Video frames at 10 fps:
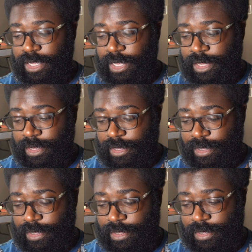
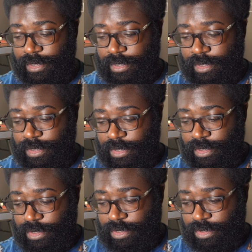
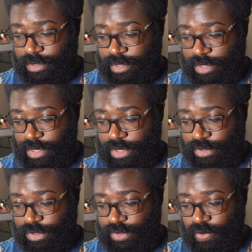Thiago is